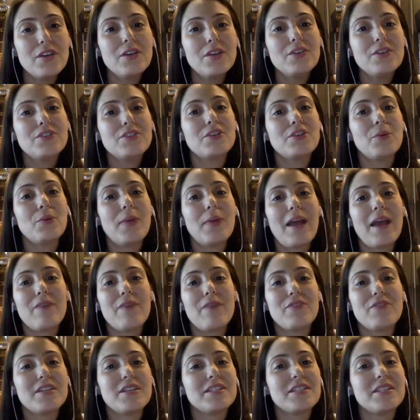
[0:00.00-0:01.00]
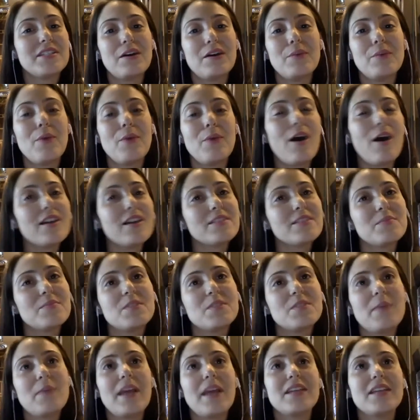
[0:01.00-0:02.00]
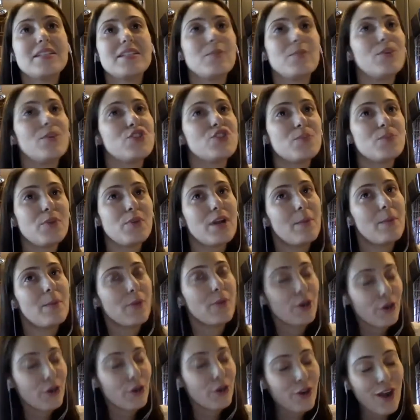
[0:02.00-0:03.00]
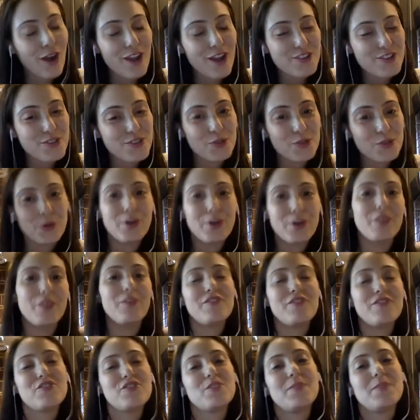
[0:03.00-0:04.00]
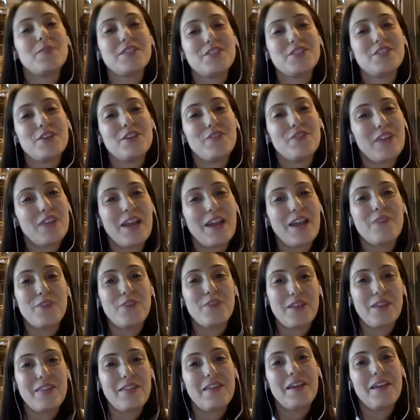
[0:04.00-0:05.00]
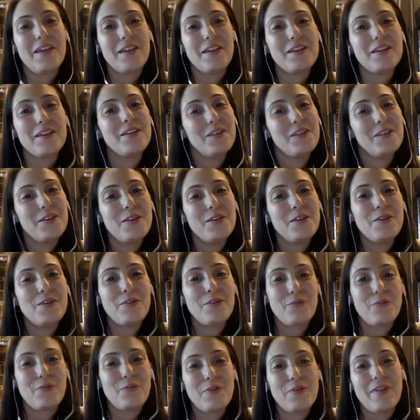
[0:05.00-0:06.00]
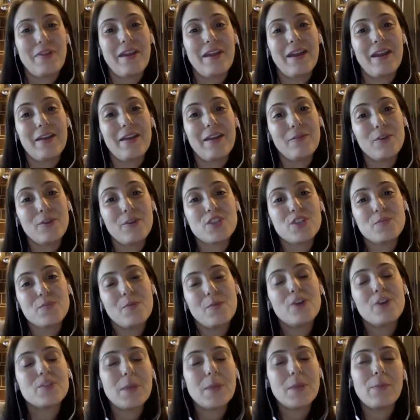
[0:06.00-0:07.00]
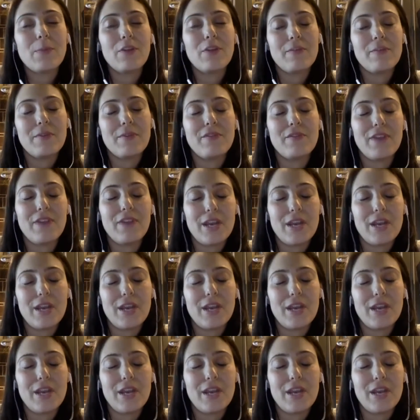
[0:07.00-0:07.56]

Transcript: so we have this um, awesome space, and we just put up our garage door, and we've just been serving everything through there, which most people have been very